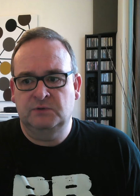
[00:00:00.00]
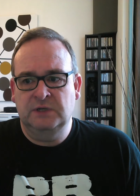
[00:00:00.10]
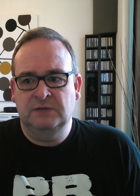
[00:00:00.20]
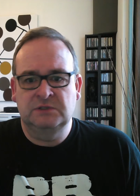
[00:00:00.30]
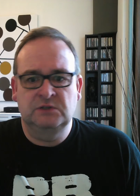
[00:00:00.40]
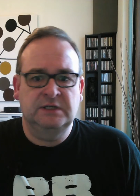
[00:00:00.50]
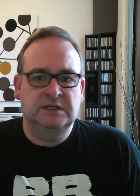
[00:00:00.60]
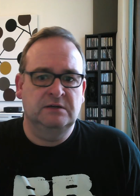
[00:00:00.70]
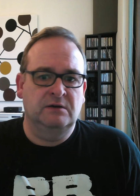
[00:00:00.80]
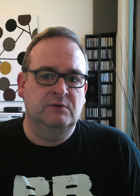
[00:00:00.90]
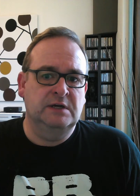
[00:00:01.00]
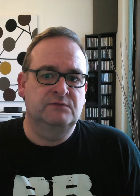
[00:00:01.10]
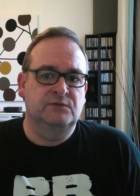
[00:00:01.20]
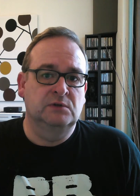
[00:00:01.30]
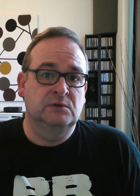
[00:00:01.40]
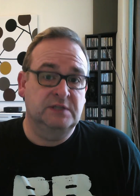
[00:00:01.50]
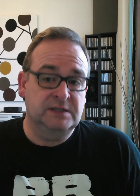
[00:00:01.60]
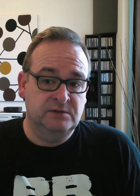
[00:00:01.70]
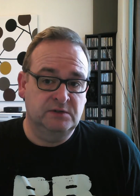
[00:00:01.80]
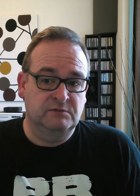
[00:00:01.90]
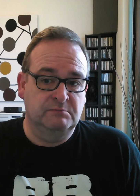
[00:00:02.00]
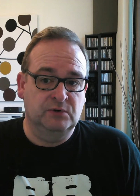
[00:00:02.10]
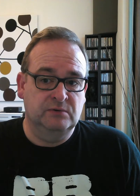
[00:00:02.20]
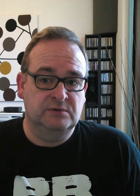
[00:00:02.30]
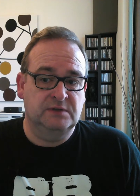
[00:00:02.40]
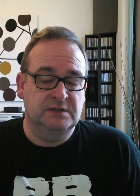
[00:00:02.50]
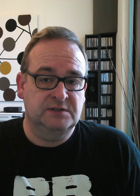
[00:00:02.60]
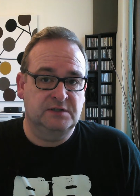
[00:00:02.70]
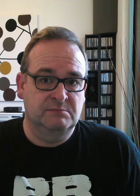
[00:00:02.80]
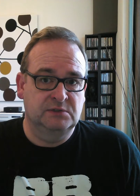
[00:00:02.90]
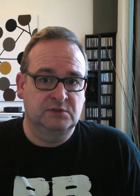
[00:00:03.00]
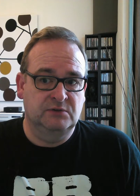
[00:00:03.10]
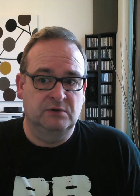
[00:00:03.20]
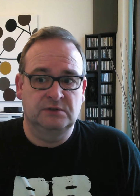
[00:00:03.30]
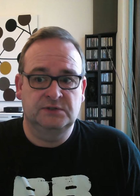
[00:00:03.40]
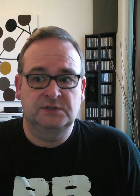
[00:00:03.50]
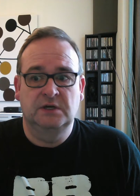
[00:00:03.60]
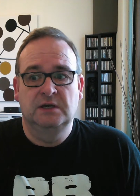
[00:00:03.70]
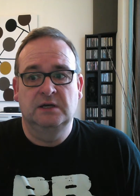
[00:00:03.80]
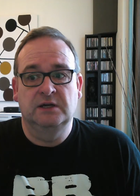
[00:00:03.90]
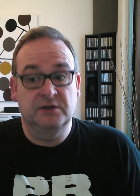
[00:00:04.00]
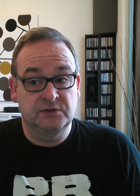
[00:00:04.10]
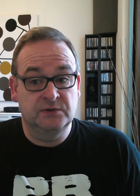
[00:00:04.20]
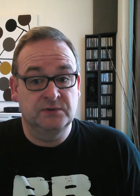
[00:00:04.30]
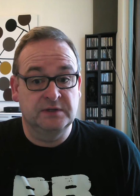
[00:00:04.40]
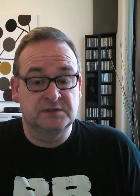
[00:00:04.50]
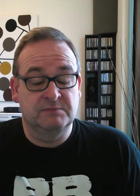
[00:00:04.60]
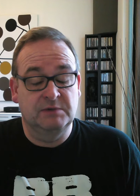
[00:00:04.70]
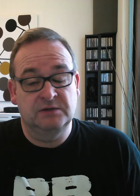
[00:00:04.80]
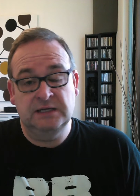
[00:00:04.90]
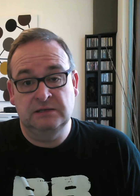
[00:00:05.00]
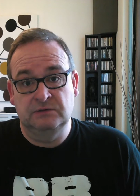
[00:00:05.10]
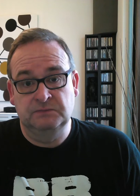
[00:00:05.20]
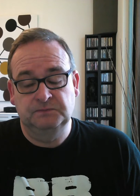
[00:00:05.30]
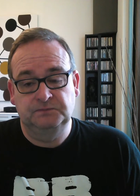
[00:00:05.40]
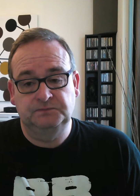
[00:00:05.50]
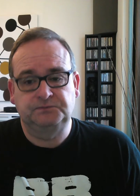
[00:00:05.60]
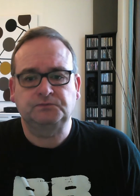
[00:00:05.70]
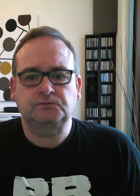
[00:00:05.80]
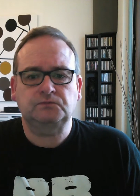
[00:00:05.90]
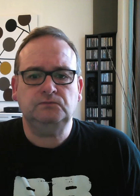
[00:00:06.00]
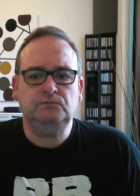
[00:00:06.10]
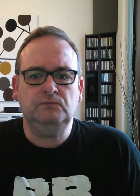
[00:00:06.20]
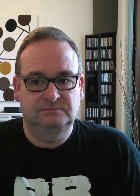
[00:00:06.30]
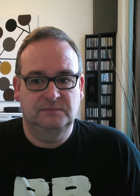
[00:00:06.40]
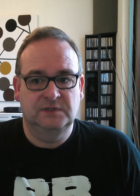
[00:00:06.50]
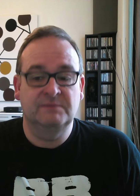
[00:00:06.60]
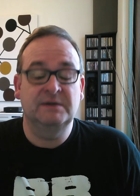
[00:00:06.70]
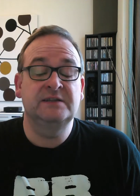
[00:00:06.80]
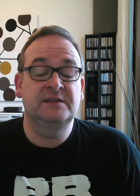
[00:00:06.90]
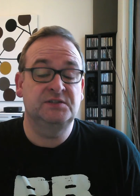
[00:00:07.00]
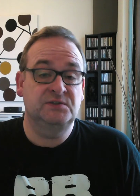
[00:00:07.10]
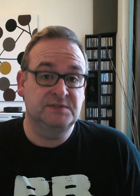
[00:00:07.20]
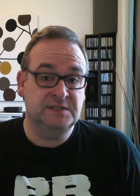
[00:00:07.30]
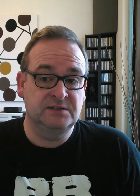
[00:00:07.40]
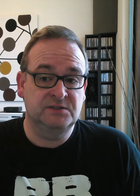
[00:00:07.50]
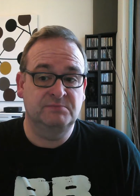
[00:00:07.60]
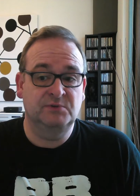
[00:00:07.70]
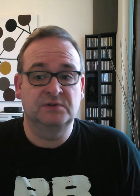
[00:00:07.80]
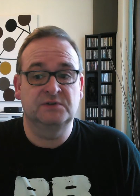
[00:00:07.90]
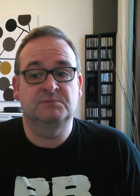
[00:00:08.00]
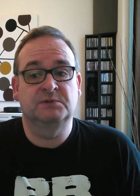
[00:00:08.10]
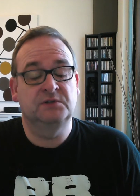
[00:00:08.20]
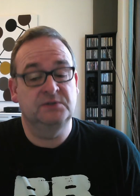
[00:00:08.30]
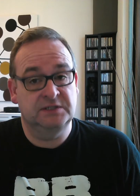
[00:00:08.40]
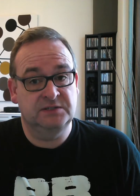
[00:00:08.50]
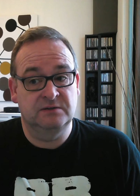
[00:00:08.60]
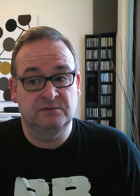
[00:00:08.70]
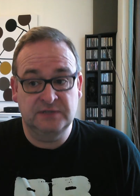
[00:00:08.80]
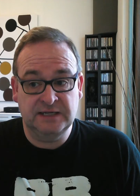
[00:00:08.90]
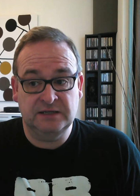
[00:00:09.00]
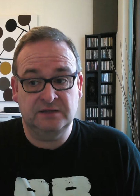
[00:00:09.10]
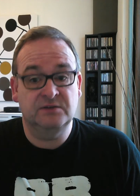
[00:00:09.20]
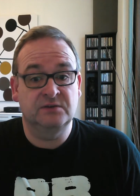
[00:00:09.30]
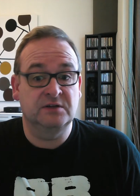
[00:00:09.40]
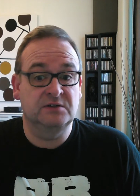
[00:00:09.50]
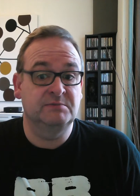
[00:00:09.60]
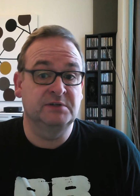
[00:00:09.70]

was when I was looking around for an alternative approach that I stumbled across and heard good things about Allo. Combining these two signature products with a good external DAC turned out to be